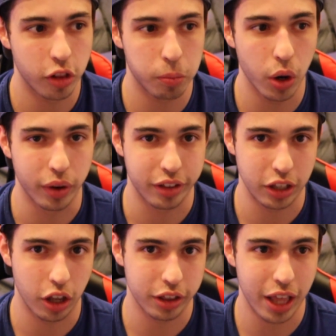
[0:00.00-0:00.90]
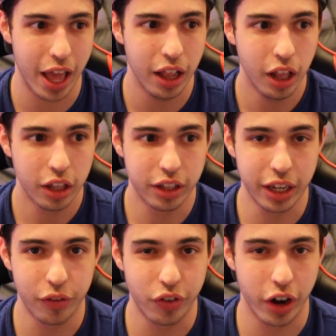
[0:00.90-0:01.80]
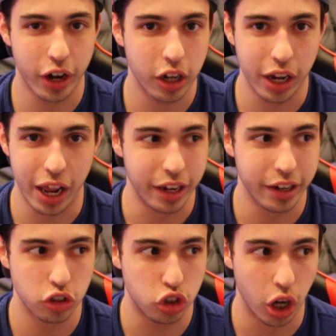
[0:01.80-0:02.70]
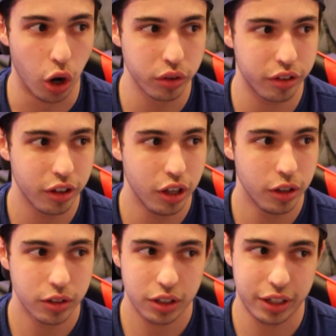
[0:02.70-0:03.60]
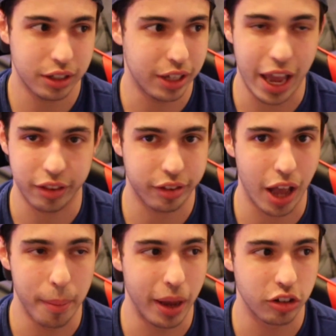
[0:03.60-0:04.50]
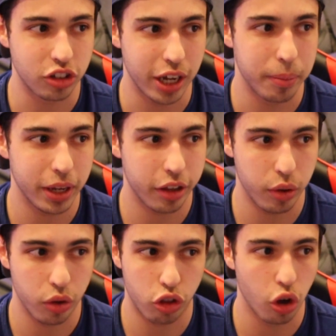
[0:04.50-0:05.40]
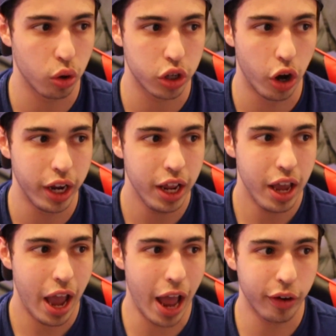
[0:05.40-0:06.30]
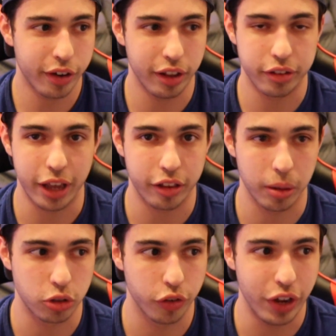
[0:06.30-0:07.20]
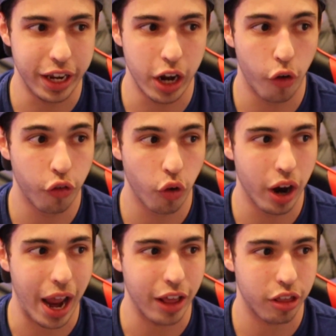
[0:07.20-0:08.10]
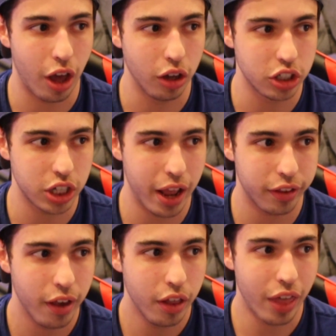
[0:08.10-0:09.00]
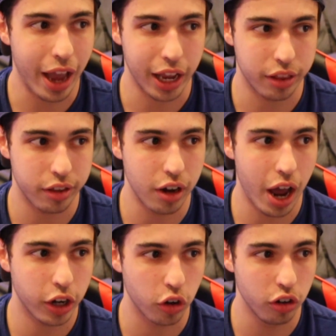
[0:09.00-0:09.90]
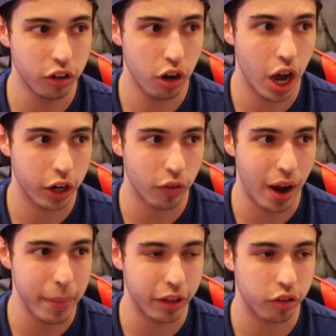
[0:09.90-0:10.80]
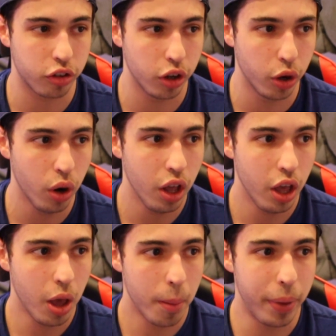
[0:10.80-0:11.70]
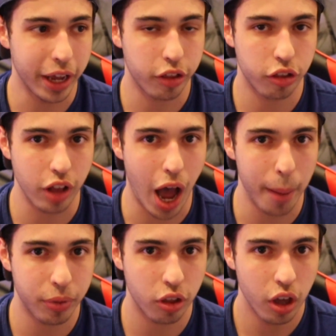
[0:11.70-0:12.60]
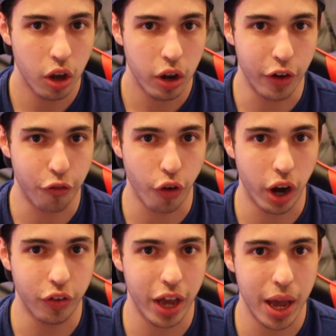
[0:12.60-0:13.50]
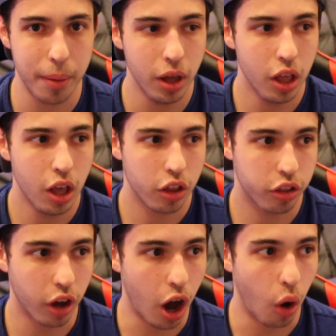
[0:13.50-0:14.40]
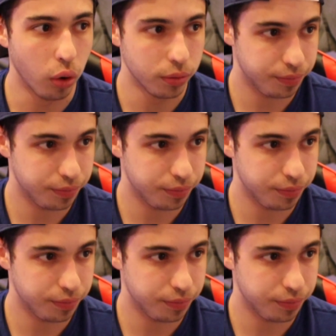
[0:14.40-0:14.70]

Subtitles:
Bruins. I thought that they did very good. And Jones, can't stop mentioning him because he was so good. Henriksen sets up Trevino for a solid chance. That gets denied. Guerin makes two big stops in front of him. So